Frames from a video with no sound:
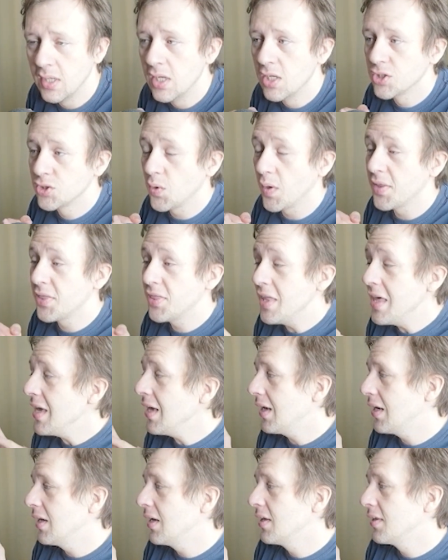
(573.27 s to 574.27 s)
So I think
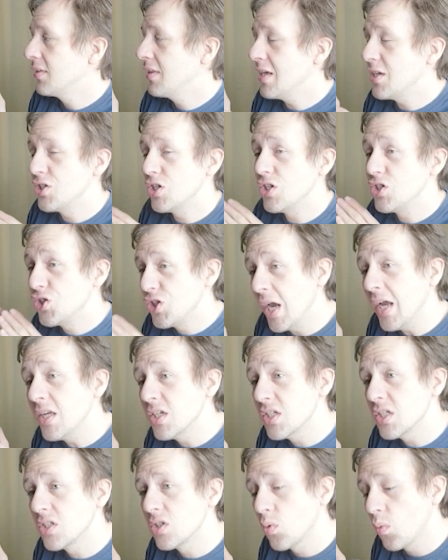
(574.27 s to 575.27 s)
they should change
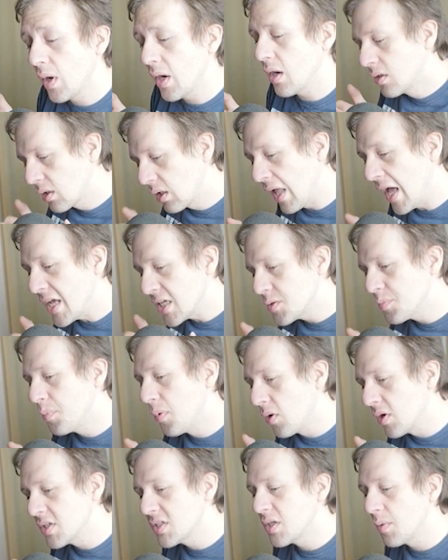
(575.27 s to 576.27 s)
it to where class
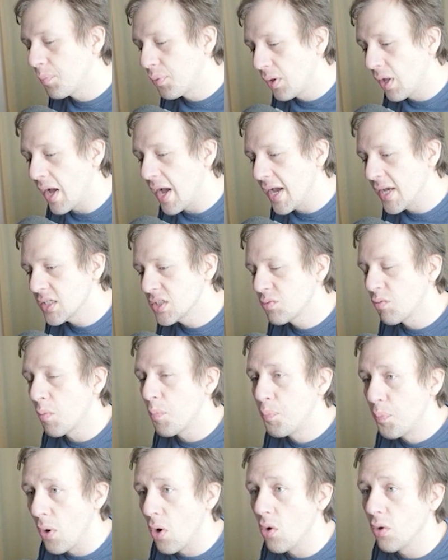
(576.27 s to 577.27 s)
bonus applies for
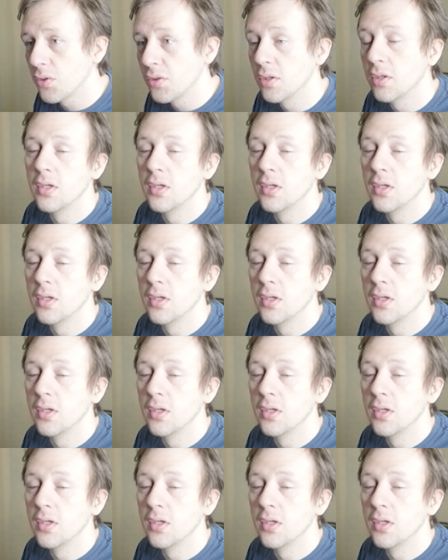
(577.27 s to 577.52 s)
both,